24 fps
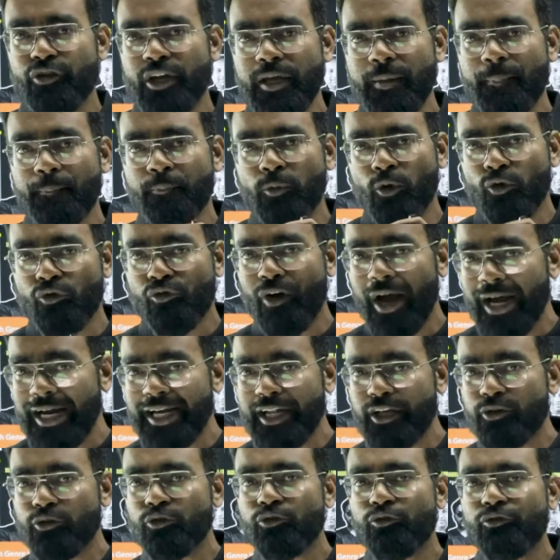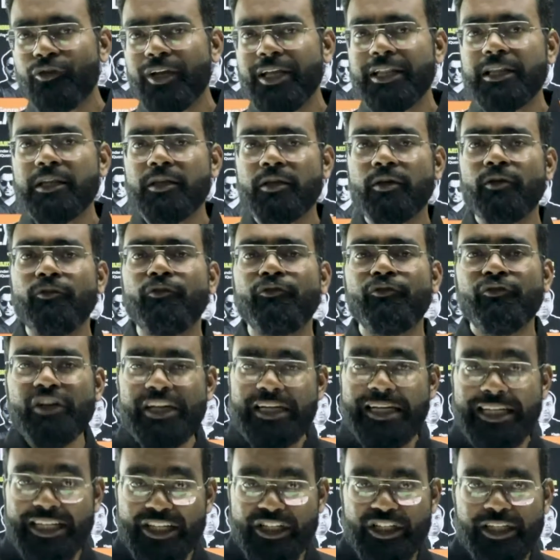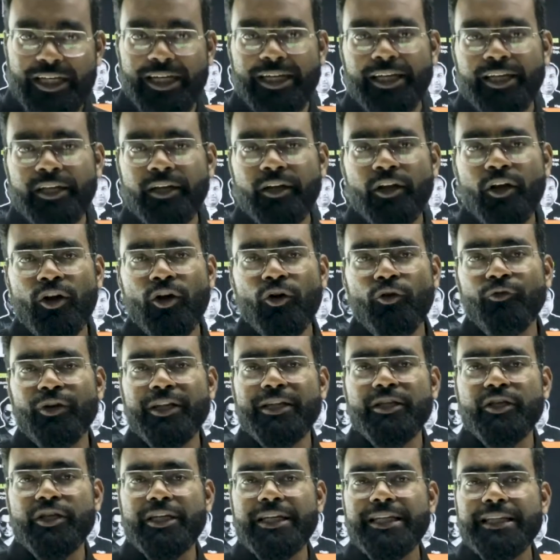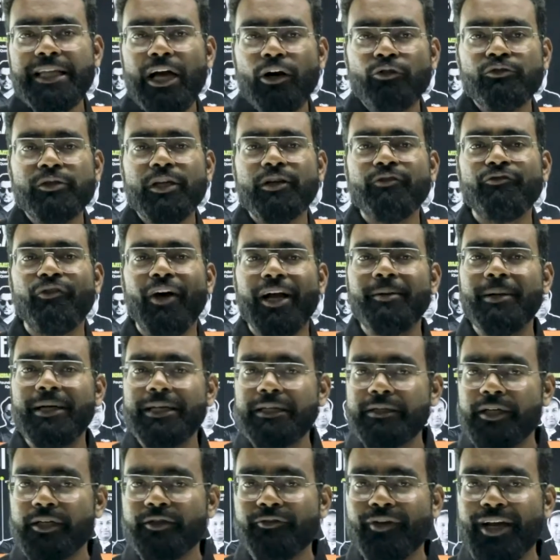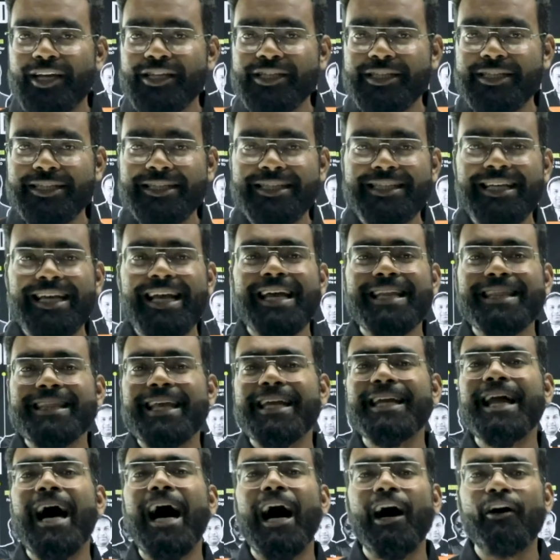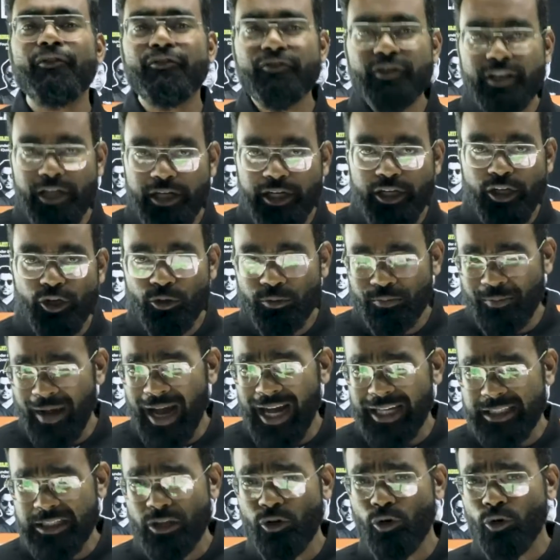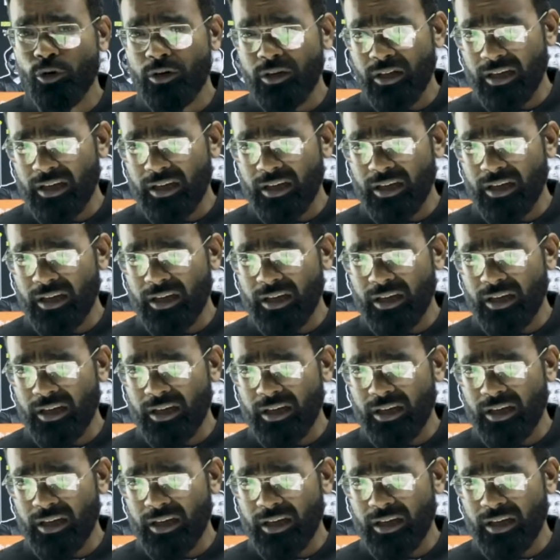we provide you with initially with 3,500 questions. Then after your batch